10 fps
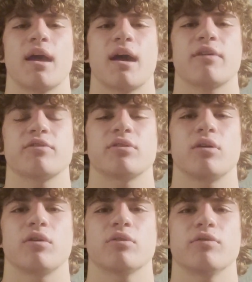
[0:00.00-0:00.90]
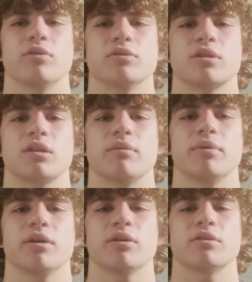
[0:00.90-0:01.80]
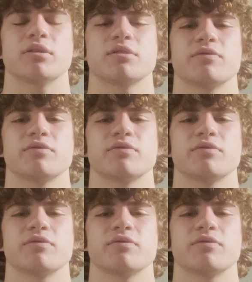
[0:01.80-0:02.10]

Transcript: After a long revolt, Colombia earned its